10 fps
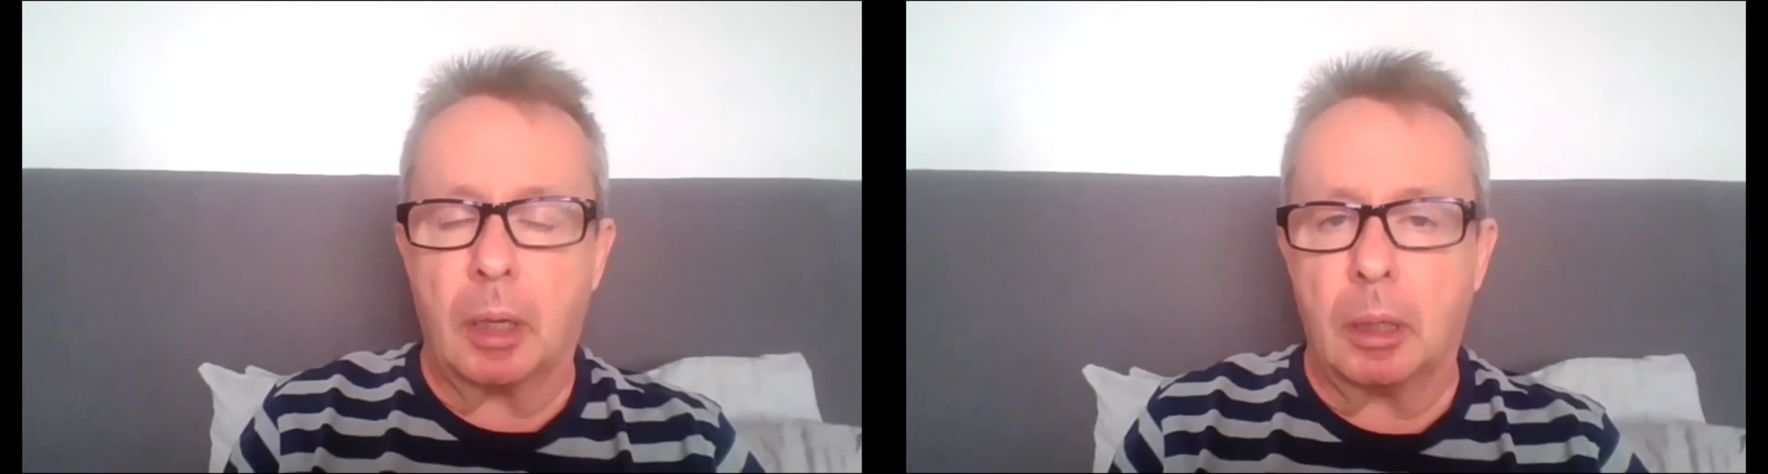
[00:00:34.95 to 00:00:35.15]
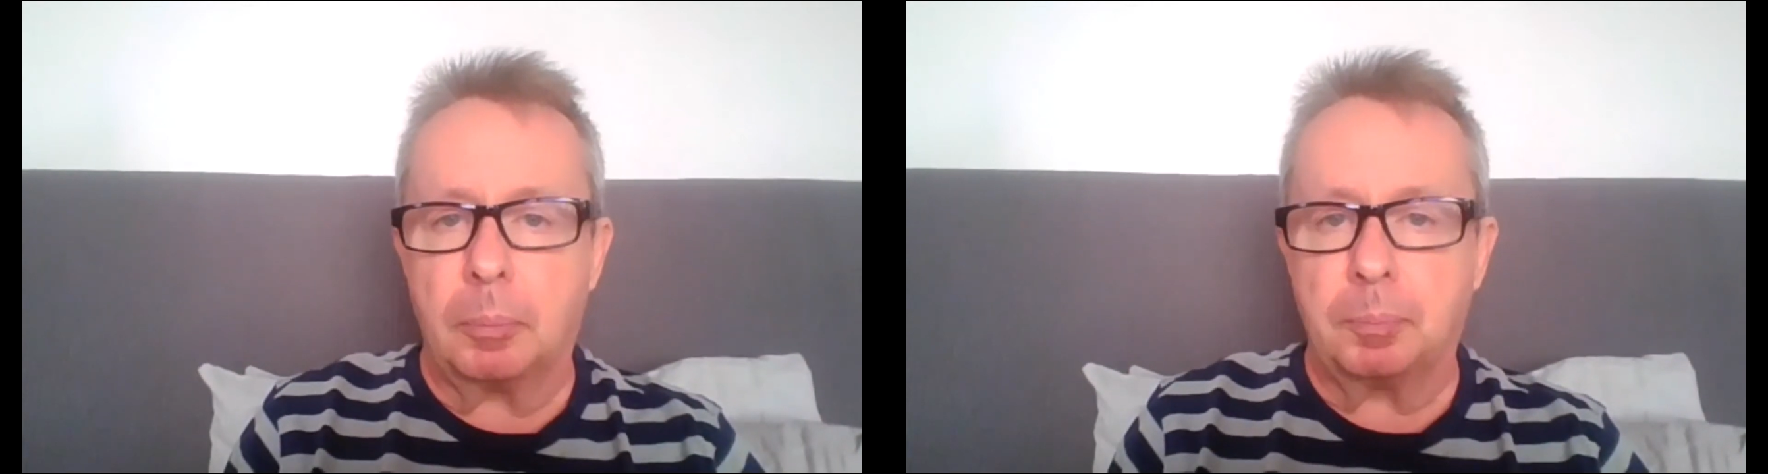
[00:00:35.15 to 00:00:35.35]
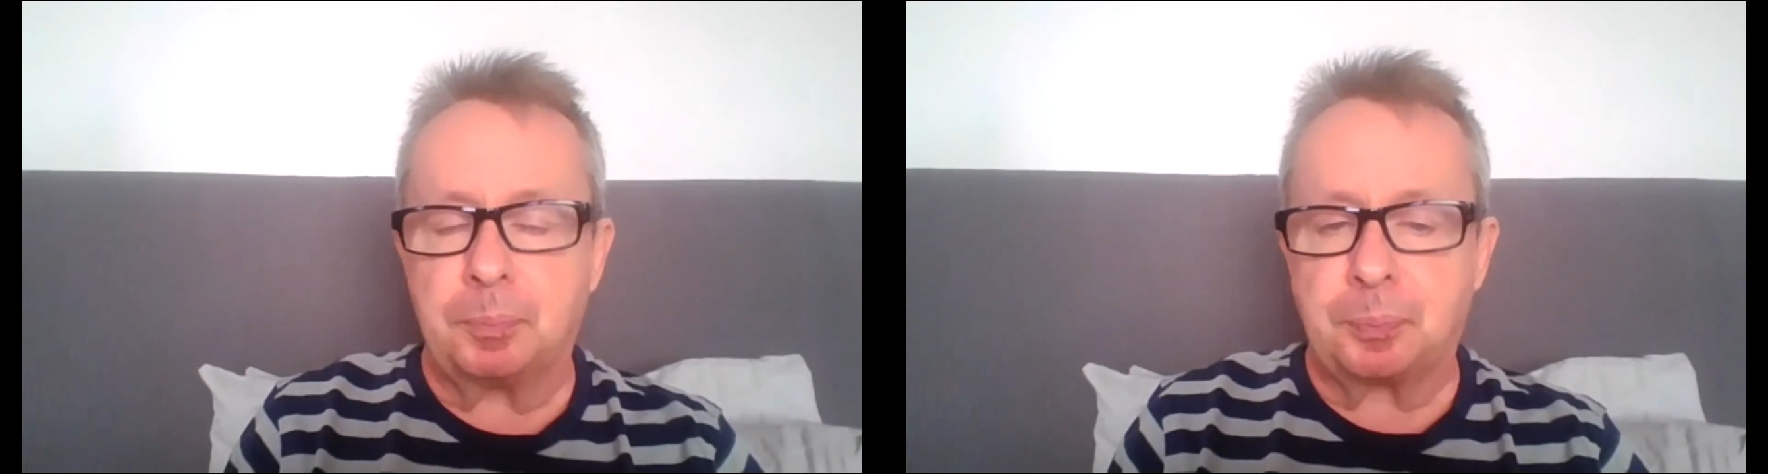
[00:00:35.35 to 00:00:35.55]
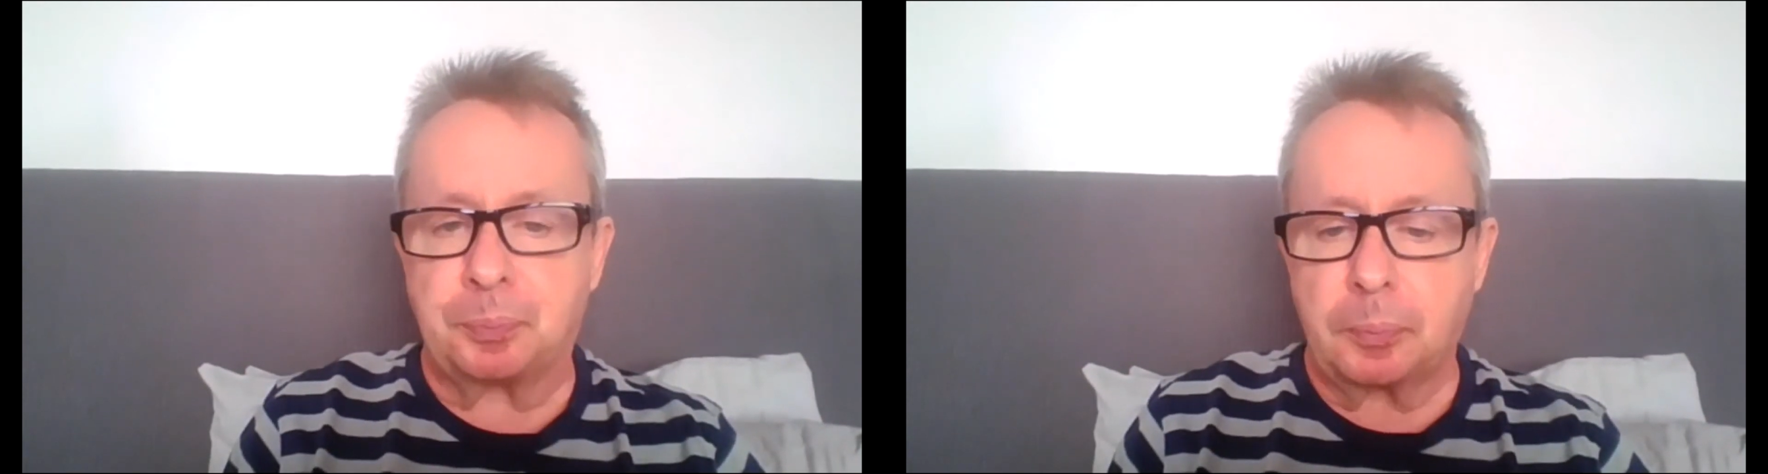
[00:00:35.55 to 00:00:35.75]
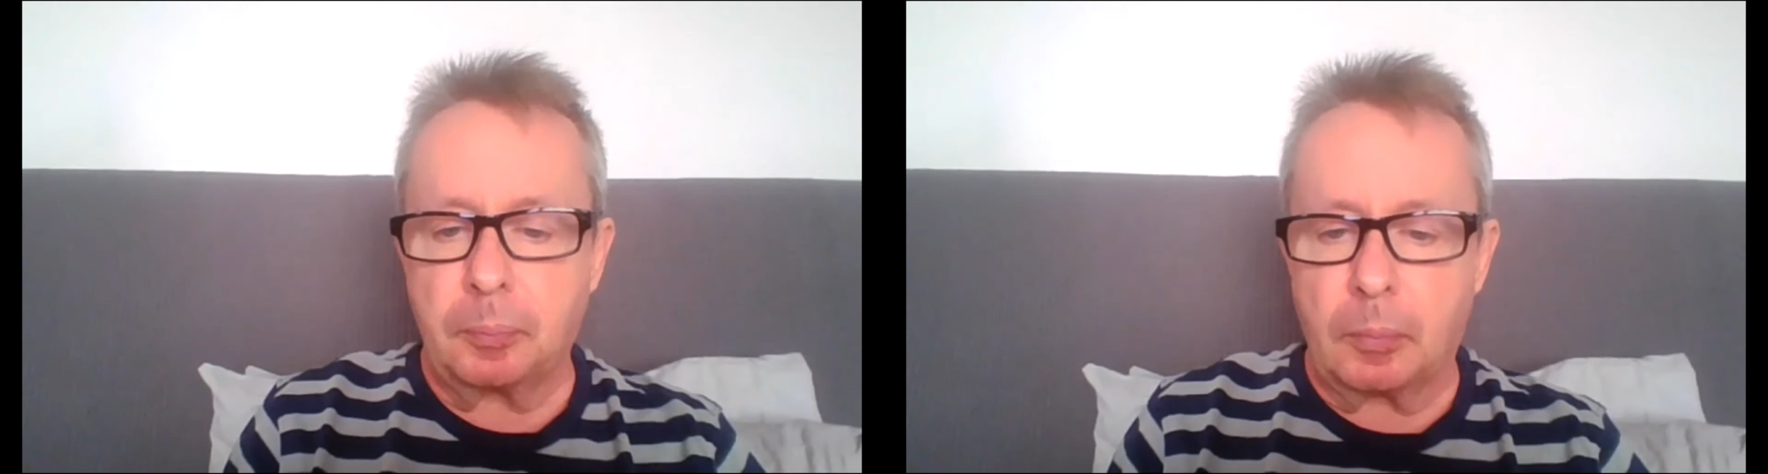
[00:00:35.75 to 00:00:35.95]

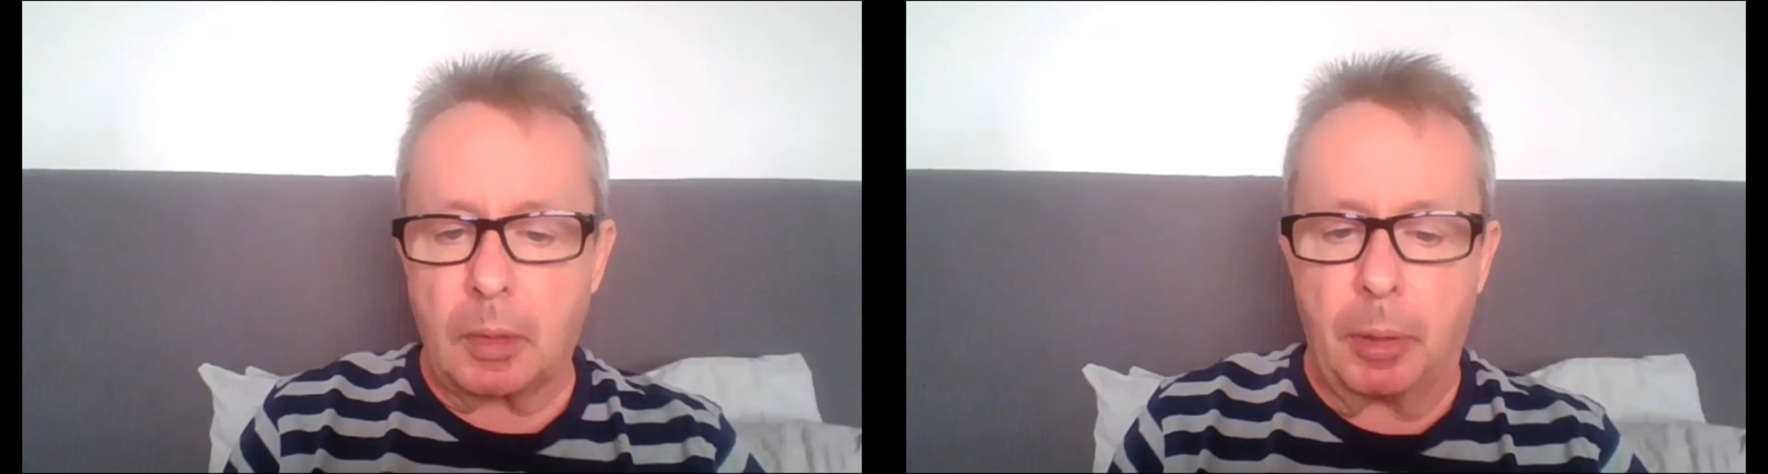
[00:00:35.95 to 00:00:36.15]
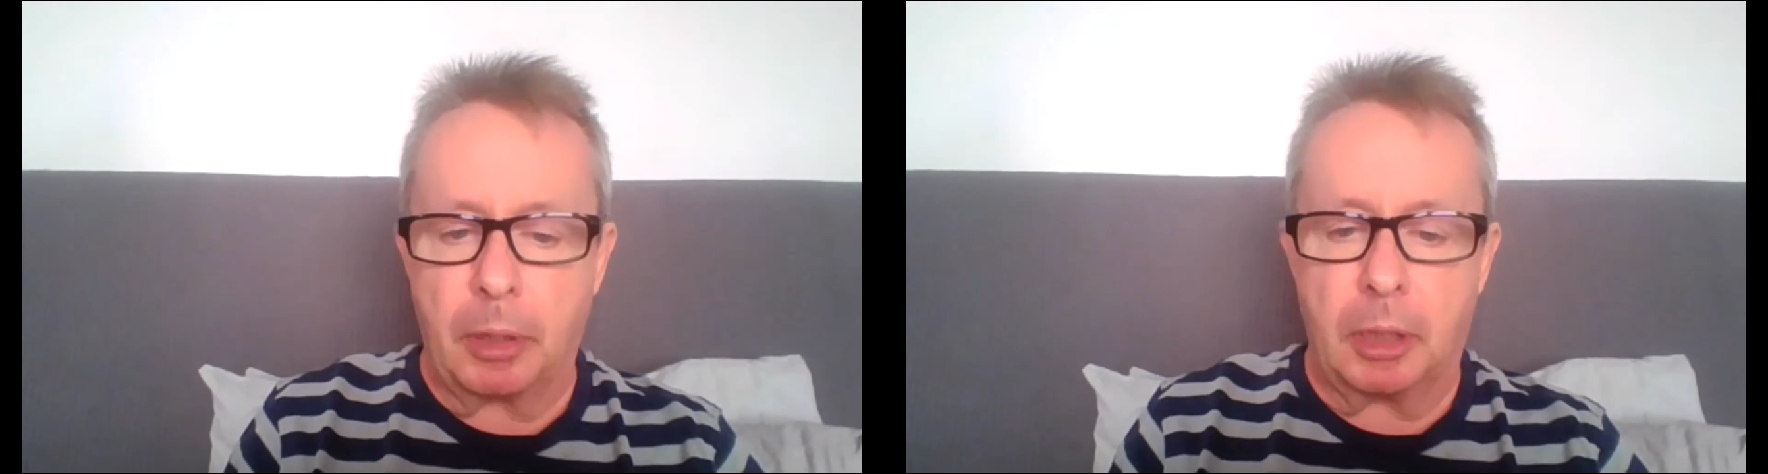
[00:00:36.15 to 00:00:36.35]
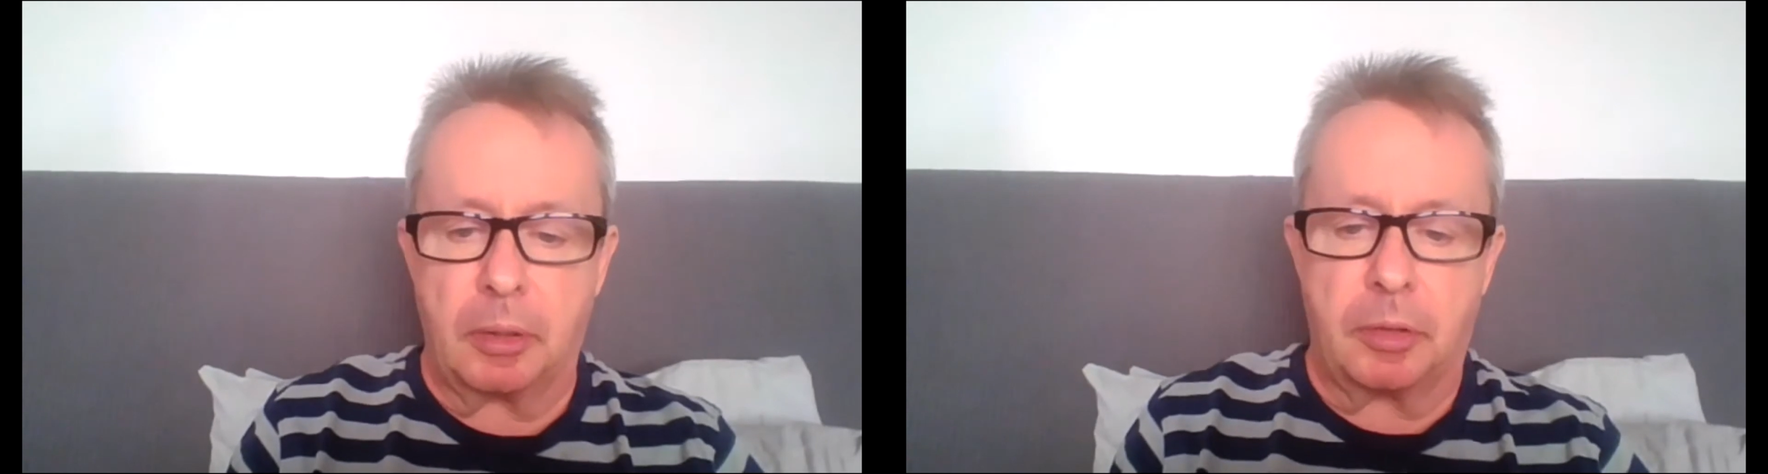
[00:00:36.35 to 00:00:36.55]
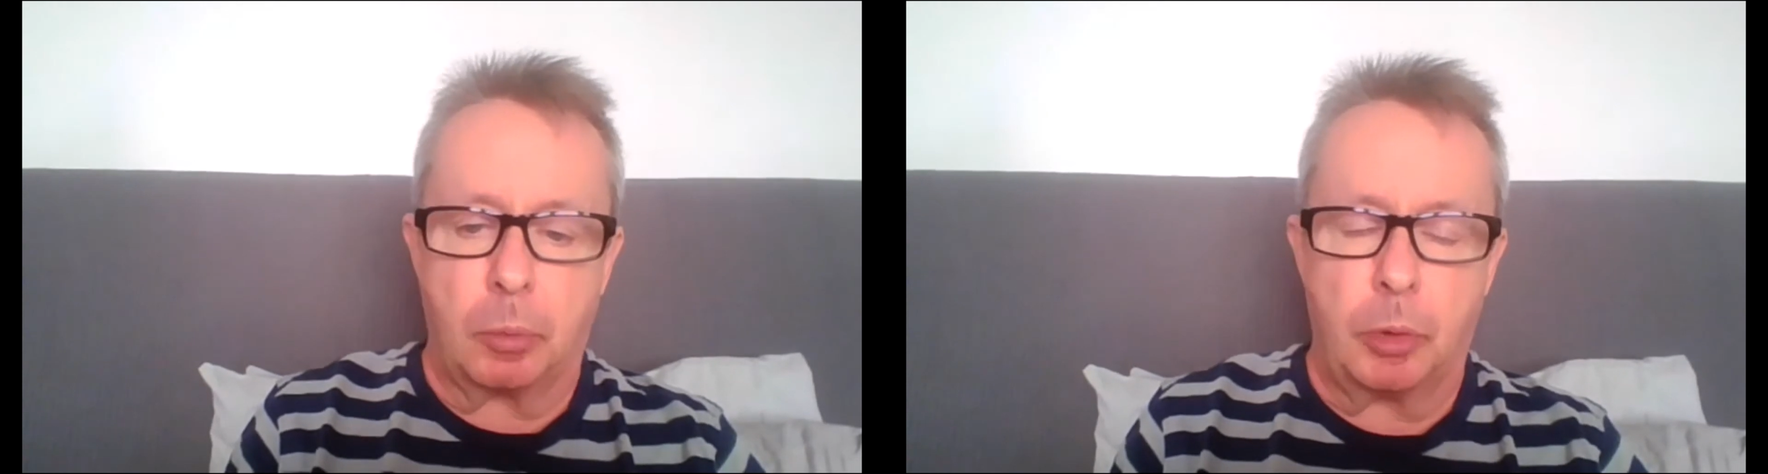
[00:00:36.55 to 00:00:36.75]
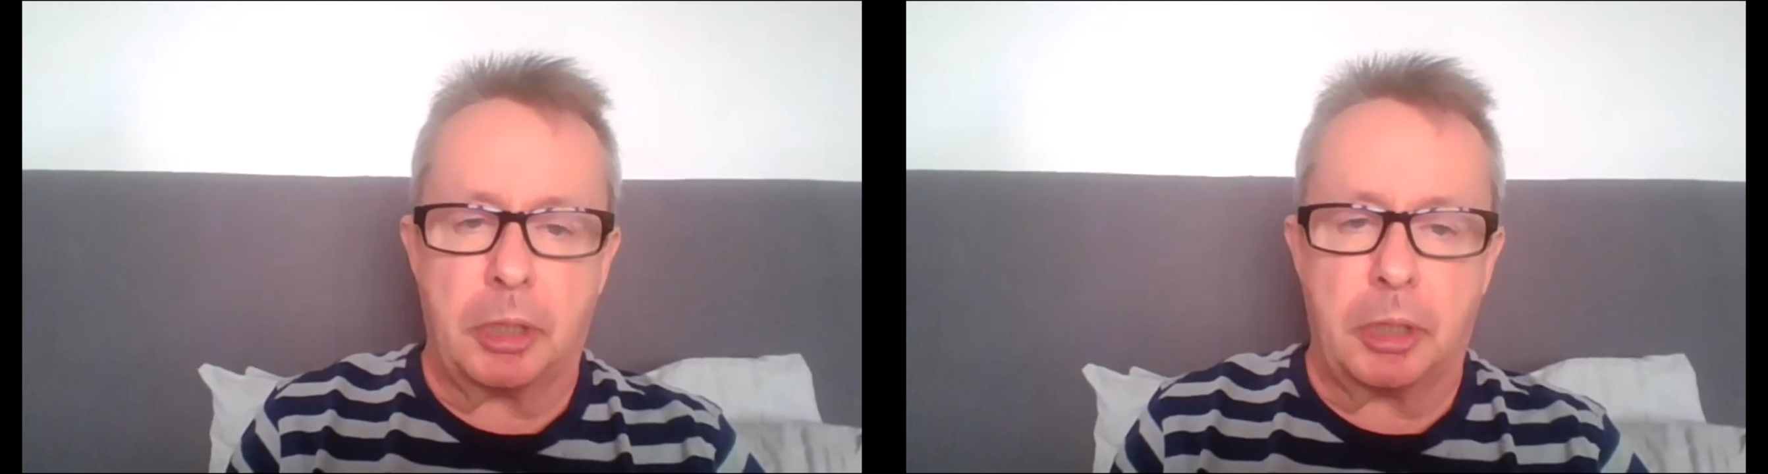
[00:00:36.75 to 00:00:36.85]
But the other thing